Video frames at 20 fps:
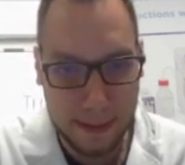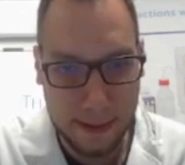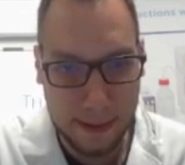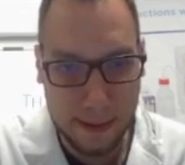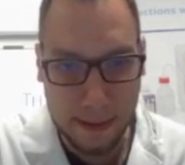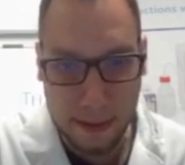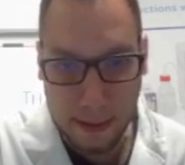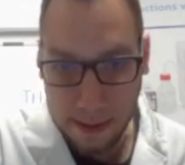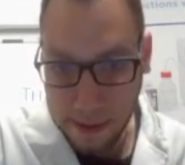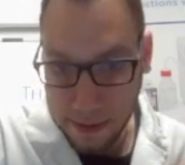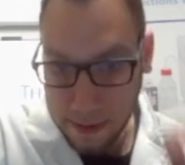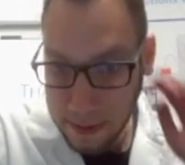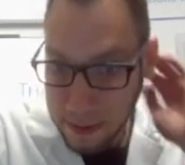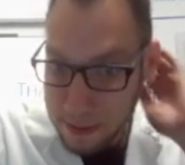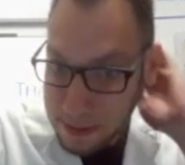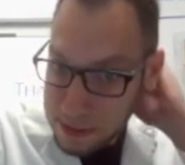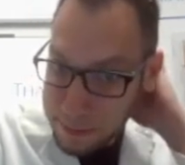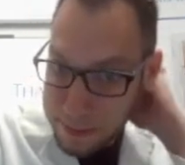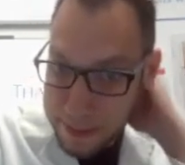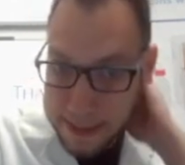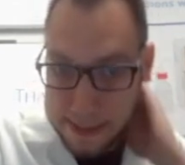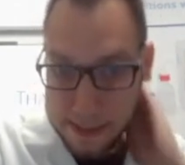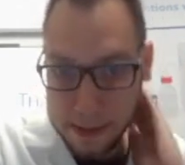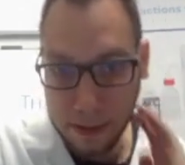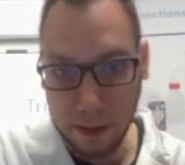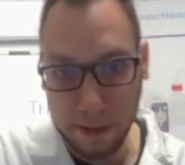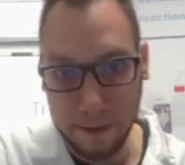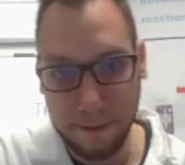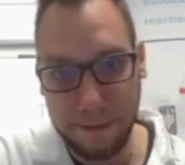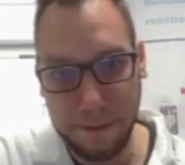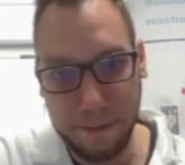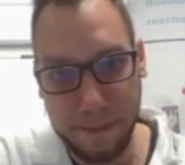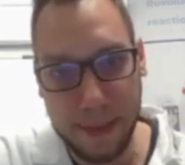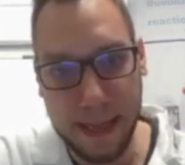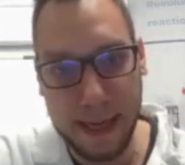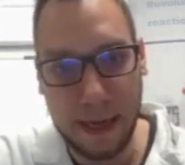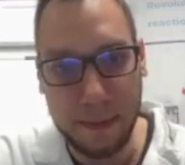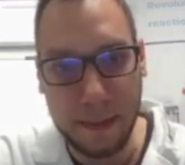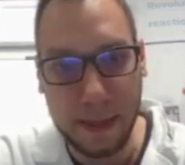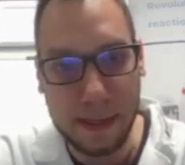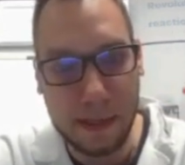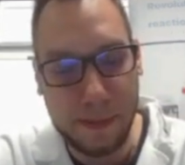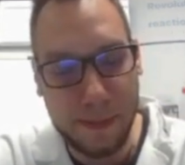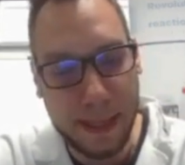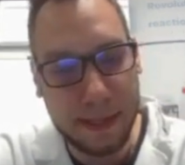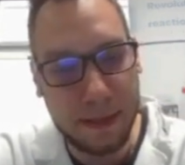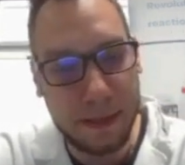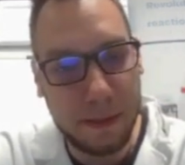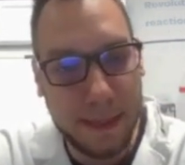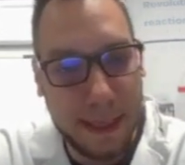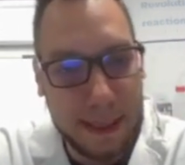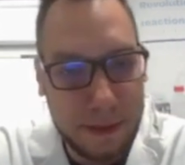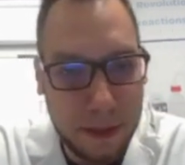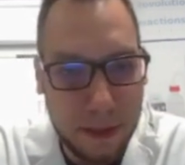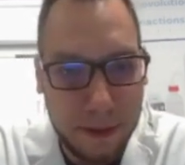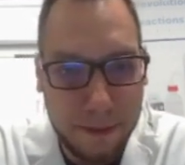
the SpinSolve NMR spectrometer